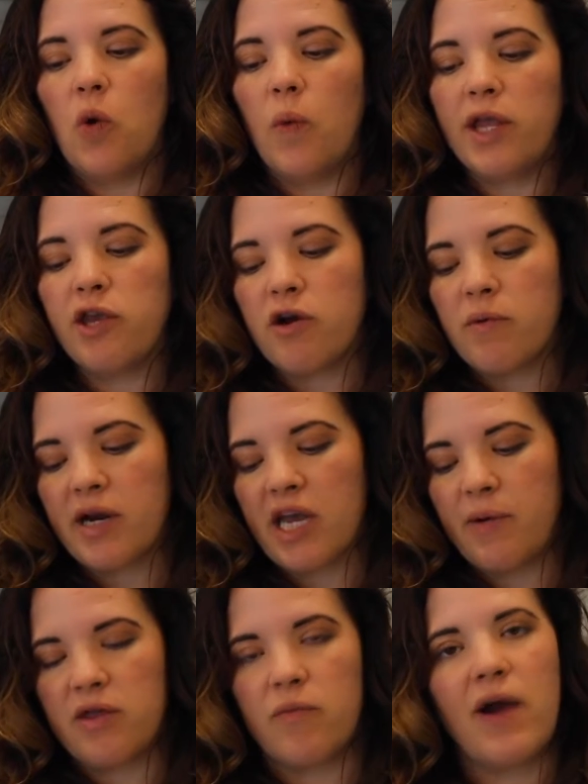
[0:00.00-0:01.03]
When you're
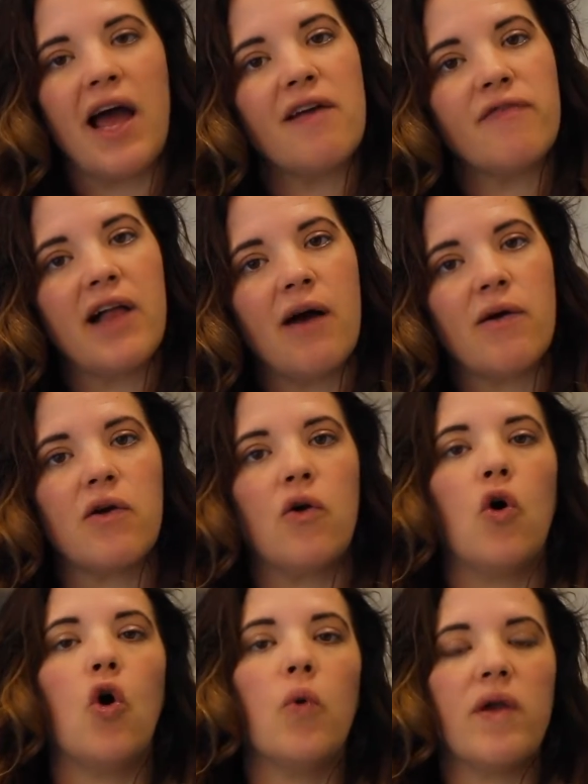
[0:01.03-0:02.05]
working with a rye flour or
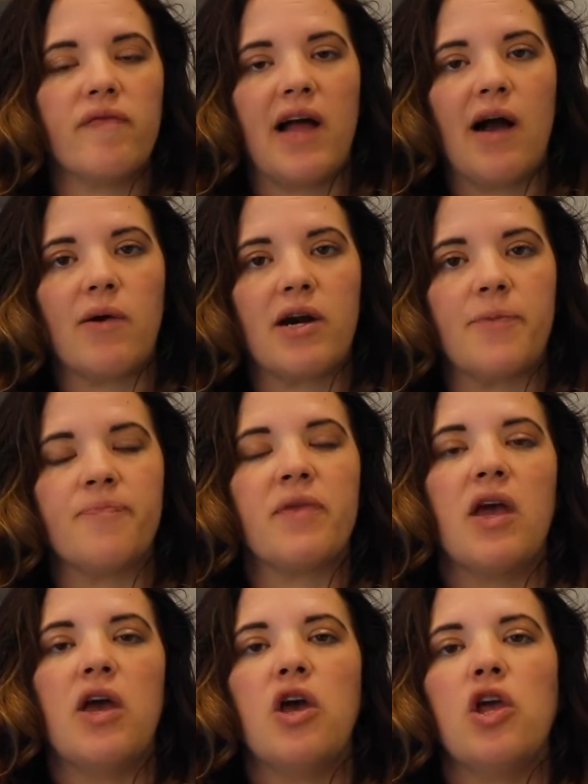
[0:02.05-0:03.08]
whole wheat flour,
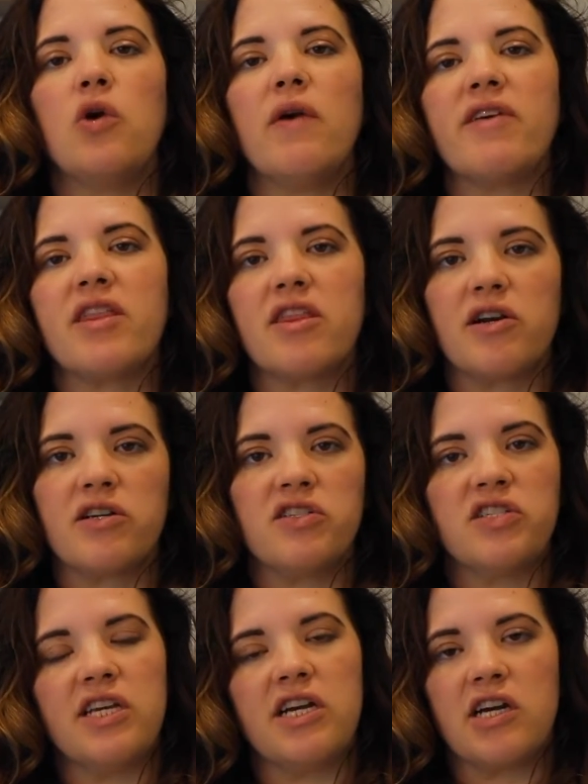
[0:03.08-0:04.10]
you have a
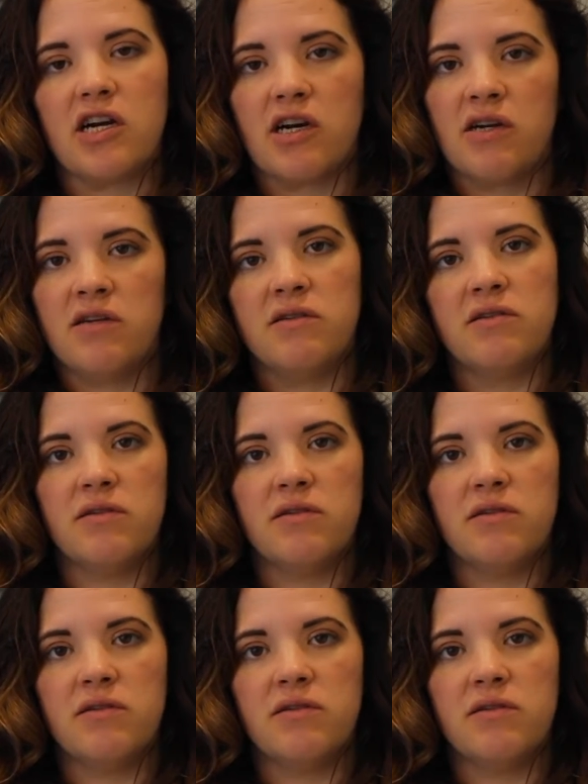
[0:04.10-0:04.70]
thirstier